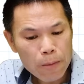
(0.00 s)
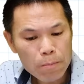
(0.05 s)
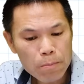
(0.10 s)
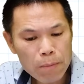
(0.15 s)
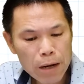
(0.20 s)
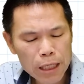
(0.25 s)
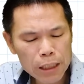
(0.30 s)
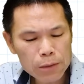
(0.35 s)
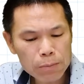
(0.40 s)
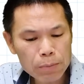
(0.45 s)

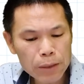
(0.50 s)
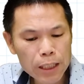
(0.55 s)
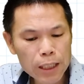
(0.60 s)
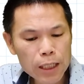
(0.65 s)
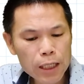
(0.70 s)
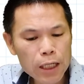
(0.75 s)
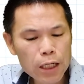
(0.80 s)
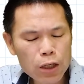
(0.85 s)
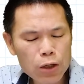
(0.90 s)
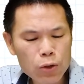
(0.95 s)
must
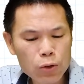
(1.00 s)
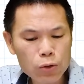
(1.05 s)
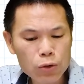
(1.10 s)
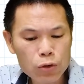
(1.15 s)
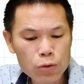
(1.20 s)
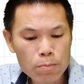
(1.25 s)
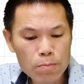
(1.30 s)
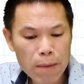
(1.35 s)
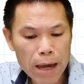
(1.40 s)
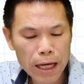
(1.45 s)
be equal
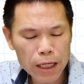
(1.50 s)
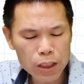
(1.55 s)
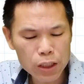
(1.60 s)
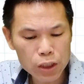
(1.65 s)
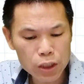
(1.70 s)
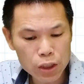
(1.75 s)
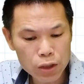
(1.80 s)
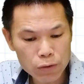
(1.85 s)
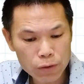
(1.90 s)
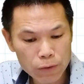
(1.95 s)
to
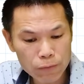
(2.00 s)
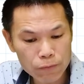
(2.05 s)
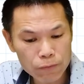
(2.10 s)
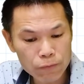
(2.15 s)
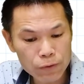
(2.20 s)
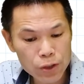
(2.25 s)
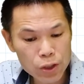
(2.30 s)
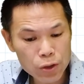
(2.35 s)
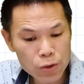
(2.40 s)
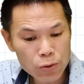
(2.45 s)
magnitude of
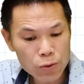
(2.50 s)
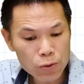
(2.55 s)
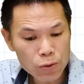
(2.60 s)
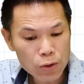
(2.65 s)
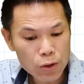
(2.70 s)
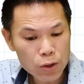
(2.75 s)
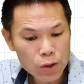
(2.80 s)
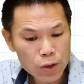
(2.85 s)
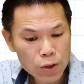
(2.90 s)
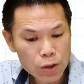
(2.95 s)
U
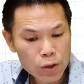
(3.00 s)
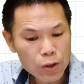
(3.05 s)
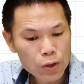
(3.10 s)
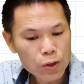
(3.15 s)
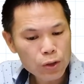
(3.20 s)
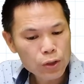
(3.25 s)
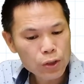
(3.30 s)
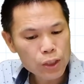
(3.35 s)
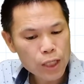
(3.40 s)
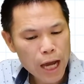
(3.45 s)

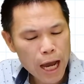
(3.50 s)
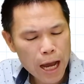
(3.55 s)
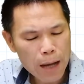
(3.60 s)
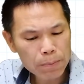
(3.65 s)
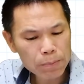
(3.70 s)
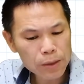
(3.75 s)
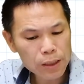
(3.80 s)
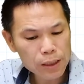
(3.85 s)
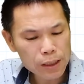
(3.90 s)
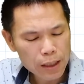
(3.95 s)

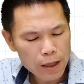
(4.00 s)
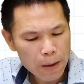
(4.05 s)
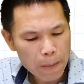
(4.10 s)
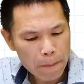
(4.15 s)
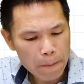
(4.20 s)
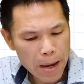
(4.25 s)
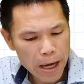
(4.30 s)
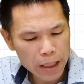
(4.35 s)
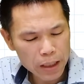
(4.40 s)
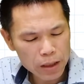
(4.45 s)
times
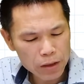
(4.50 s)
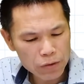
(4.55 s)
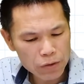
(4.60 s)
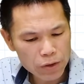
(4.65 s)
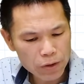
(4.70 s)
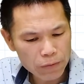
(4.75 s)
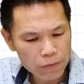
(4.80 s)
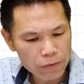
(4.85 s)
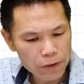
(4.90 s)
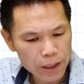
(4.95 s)

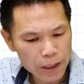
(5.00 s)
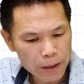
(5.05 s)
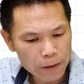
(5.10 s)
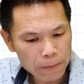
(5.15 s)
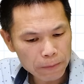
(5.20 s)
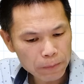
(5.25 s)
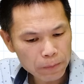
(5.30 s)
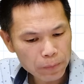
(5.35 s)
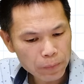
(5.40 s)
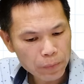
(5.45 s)
magnitude of V.
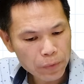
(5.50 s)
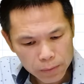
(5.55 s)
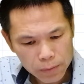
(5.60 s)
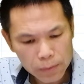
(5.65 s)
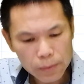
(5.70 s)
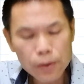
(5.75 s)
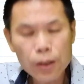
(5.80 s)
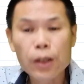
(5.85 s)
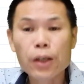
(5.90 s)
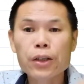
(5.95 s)

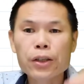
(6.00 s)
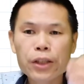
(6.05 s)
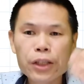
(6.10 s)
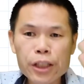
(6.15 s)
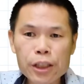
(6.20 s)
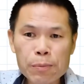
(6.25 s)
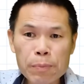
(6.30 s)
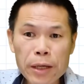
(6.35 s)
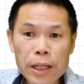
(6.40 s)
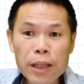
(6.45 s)

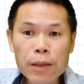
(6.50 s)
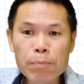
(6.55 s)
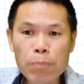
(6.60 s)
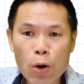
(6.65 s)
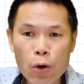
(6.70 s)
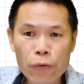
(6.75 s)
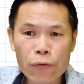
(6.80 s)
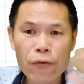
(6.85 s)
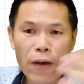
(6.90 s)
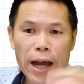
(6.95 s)
This means
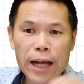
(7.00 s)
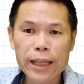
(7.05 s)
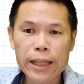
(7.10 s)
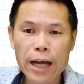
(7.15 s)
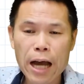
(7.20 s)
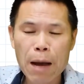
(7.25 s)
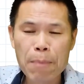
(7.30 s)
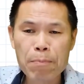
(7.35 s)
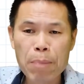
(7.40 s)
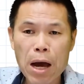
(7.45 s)
both
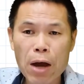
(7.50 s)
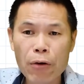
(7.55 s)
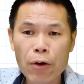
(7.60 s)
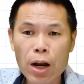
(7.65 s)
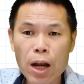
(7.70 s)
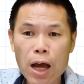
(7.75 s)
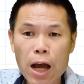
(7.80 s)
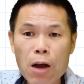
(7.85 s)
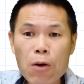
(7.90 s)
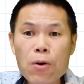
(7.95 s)
vectors are
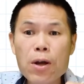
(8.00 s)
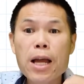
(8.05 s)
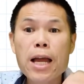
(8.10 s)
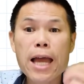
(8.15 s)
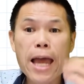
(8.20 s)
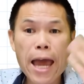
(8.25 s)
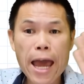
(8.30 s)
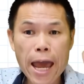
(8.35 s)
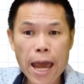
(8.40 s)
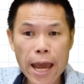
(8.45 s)
parallel
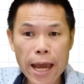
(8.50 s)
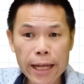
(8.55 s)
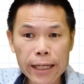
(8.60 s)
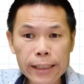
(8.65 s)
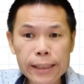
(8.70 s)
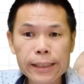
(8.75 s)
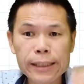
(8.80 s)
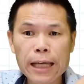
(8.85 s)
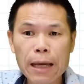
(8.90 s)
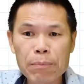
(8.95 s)

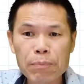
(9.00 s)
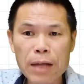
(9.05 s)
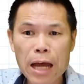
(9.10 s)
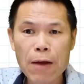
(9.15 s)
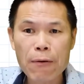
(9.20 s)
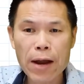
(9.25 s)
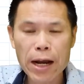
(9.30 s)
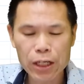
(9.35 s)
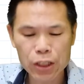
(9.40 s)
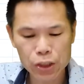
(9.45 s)
and same
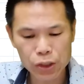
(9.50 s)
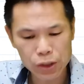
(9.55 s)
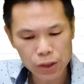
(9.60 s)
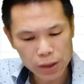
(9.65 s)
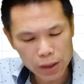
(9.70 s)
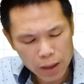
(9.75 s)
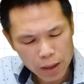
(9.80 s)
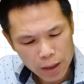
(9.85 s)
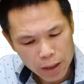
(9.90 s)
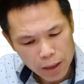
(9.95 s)

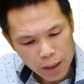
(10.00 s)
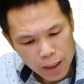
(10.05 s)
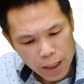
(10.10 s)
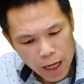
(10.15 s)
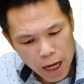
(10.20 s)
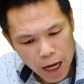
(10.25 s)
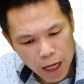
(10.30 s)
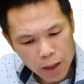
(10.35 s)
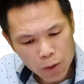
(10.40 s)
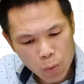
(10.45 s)
directions.
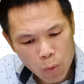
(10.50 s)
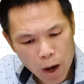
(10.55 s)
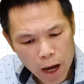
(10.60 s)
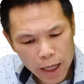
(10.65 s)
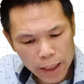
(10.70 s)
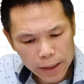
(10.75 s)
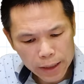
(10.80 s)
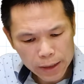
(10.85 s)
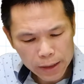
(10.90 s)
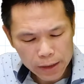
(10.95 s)

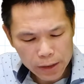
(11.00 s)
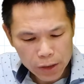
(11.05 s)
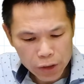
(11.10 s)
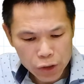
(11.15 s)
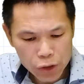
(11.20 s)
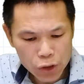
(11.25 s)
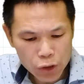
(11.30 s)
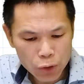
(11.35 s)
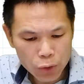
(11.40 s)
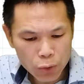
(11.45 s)
Otherwise,
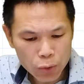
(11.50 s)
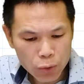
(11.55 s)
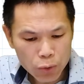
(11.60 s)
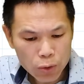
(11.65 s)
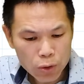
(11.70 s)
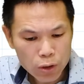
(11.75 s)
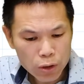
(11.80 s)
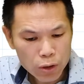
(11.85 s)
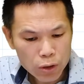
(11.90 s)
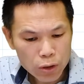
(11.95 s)

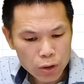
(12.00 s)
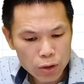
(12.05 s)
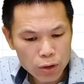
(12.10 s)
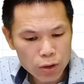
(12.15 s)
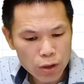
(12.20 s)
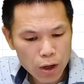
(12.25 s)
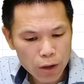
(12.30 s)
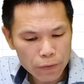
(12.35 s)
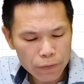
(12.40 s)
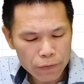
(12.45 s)
U
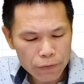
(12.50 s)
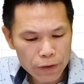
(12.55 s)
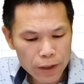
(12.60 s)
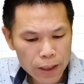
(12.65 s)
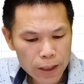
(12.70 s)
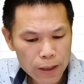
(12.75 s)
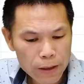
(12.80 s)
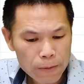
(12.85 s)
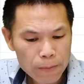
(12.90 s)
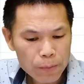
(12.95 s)
dot
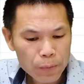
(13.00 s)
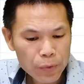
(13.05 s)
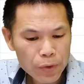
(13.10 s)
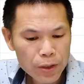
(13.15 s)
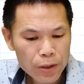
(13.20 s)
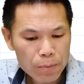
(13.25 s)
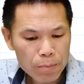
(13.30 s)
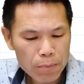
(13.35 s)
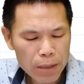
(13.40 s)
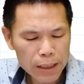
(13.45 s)
V
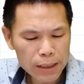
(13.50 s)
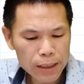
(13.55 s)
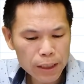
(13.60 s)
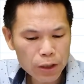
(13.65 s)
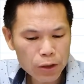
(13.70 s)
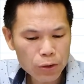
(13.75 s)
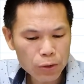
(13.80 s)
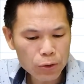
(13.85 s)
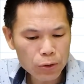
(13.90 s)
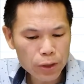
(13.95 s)
must
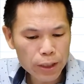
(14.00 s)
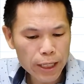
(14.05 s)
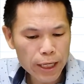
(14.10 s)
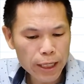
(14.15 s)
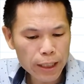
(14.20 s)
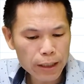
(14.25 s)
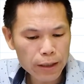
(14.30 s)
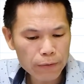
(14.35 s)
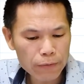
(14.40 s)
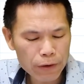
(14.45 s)
equal to
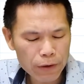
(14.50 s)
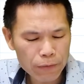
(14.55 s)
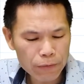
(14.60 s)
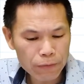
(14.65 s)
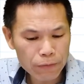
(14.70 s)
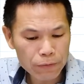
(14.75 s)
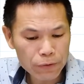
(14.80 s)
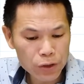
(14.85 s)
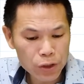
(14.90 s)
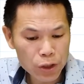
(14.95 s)
negative of
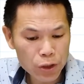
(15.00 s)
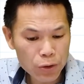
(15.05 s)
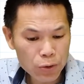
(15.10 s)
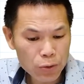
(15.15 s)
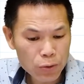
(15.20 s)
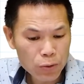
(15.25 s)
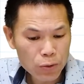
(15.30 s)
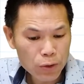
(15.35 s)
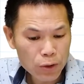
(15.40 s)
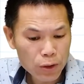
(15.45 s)

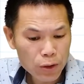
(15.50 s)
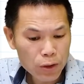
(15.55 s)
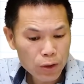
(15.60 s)
U